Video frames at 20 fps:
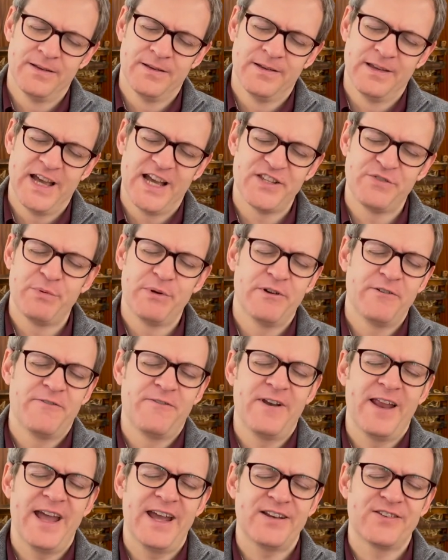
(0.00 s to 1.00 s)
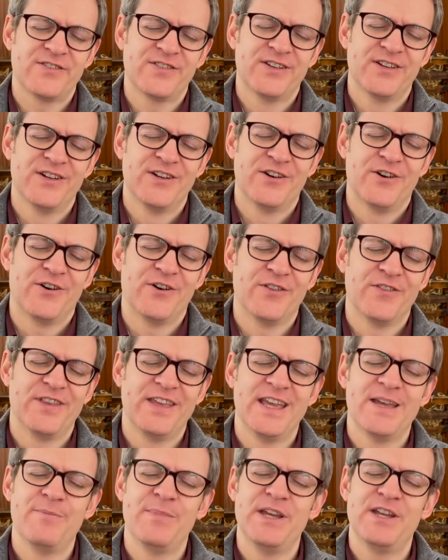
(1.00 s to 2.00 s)
As we reflect on the
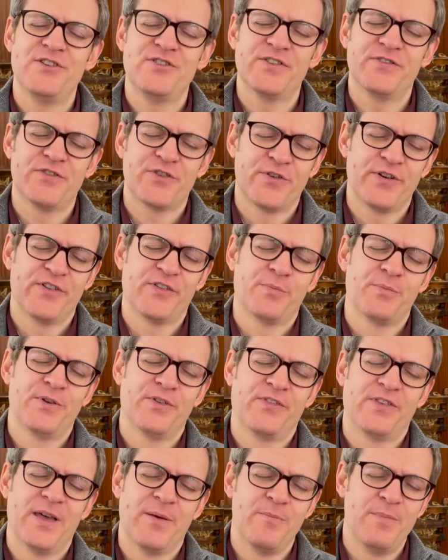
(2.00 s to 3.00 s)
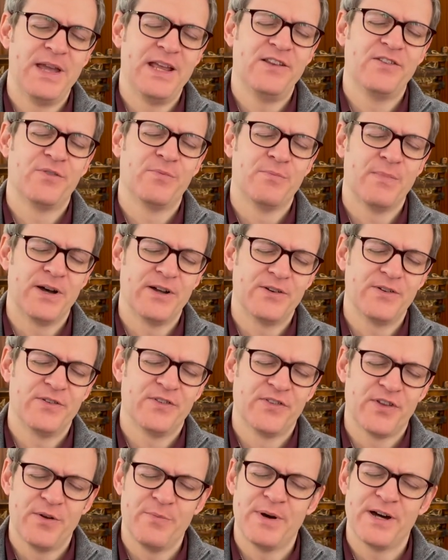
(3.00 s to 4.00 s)
image of Christmas that means
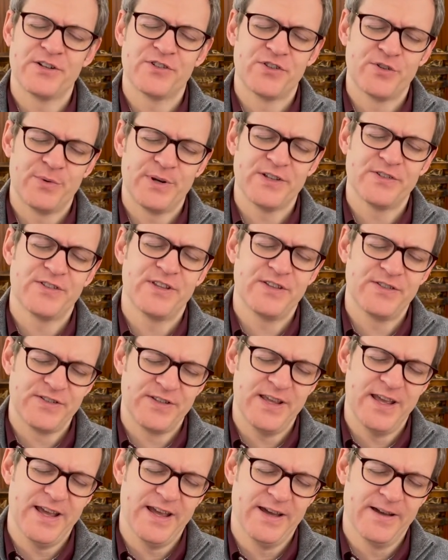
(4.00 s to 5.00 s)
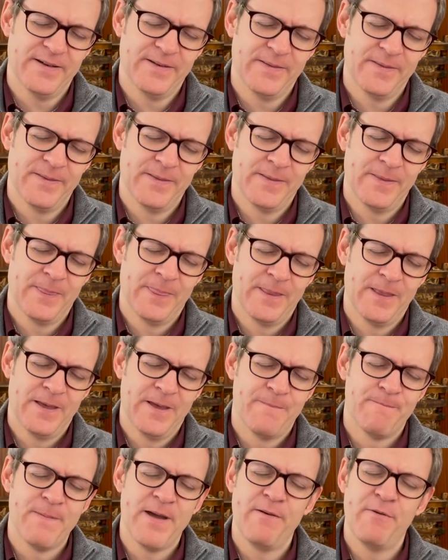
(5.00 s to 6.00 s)
so much to us this year,
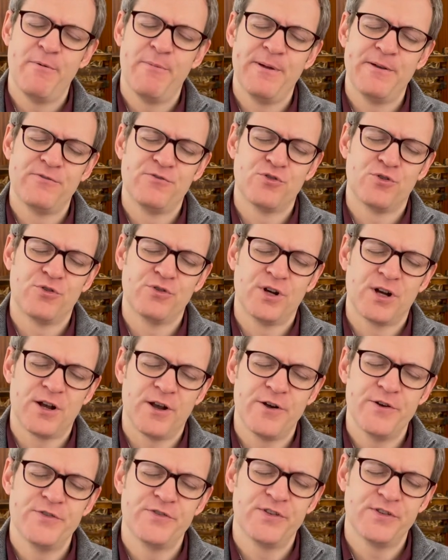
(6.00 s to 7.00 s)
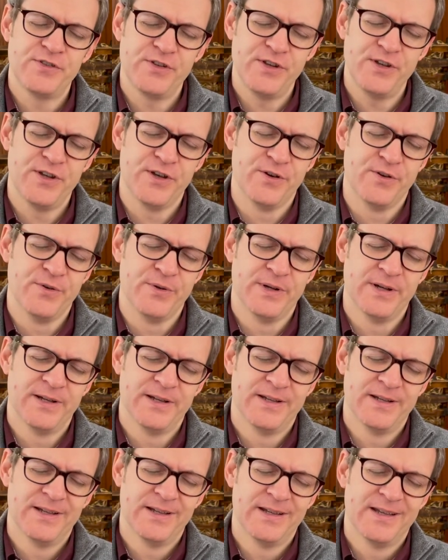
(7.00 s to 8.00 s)
may we be drawn closer to you
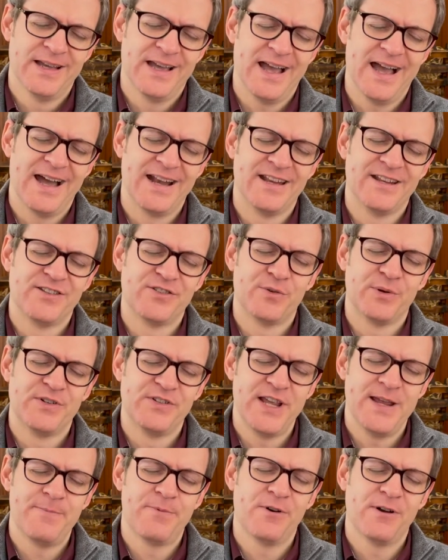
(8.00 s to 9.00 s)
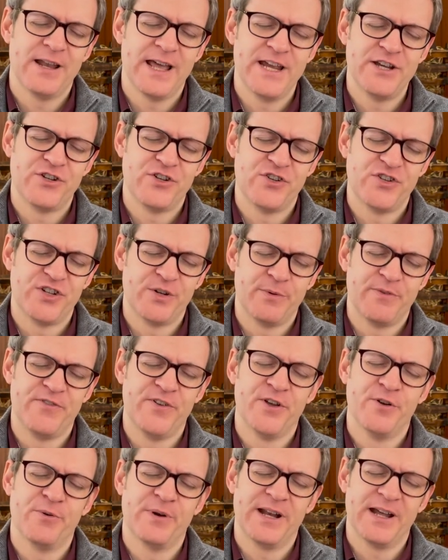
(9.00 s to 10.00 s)
and into a deeper relationship with
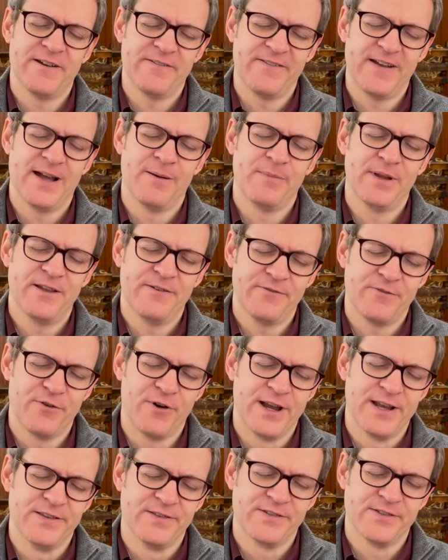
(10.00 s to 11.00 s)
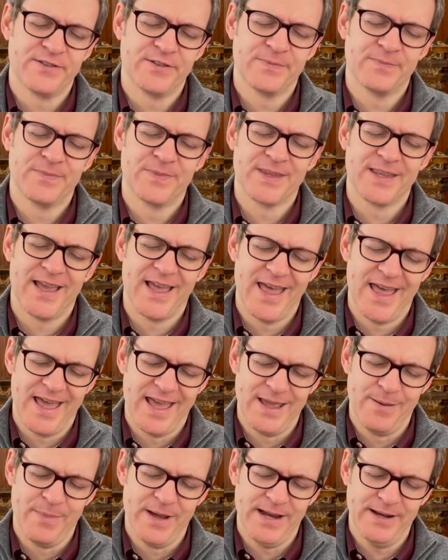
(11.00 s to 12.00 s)
you and our family and friends.
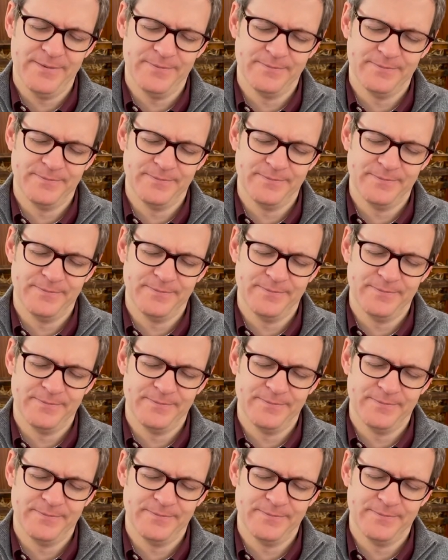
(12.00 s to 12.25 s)
Amen.